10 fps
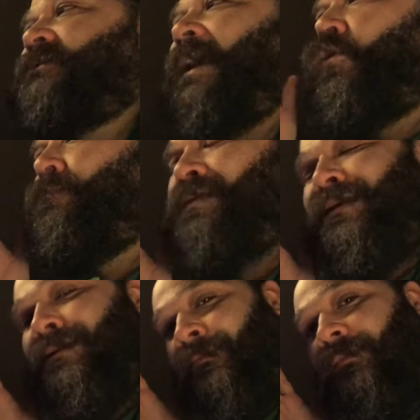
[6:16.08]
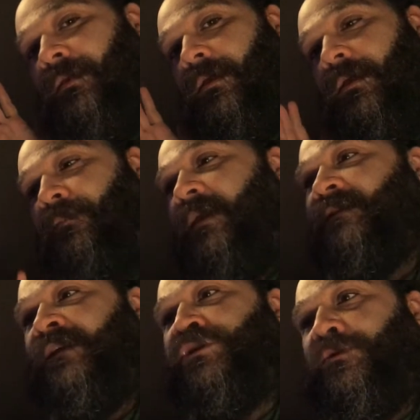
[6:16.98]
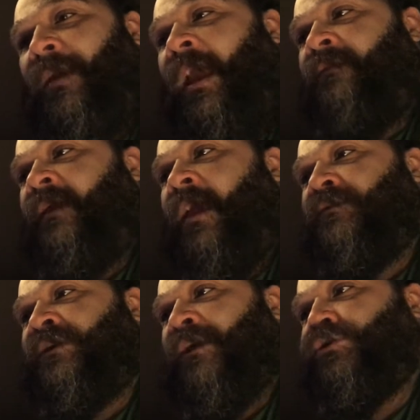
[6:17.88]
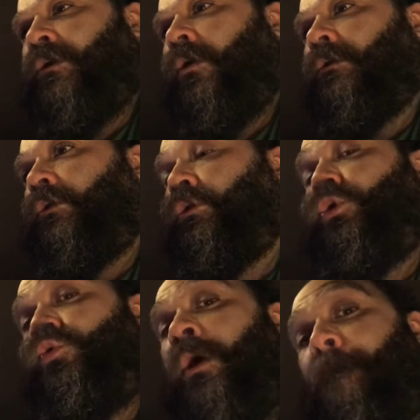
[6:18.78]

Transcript: LB, because in Japan the game is actually called Luna